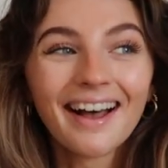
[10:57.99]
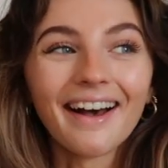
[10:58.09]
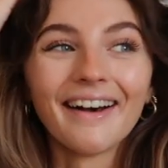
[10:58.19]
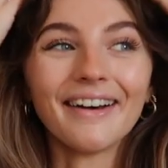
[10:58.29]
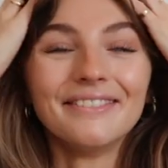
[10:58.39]

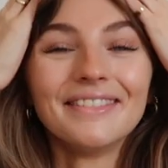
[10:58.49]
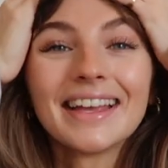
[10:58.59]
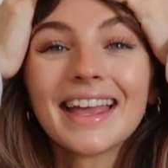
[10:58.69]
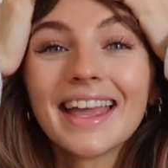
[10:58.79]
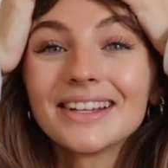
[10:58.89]
um,
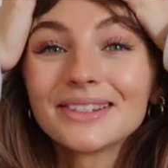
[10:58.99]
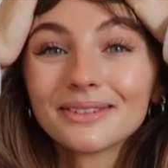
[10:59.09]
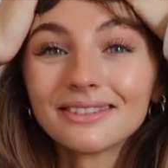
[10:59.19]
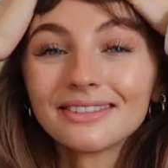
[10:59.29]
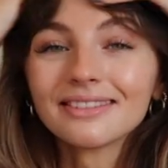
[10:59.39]
it's
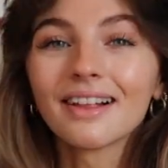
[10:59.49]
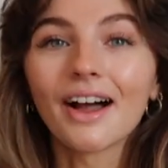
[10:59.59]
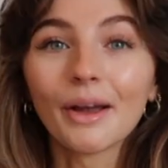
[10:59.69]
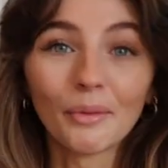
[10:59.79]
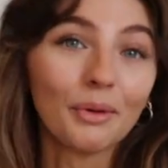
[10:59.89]
all
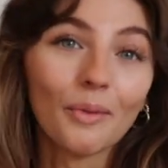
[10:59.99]
I want to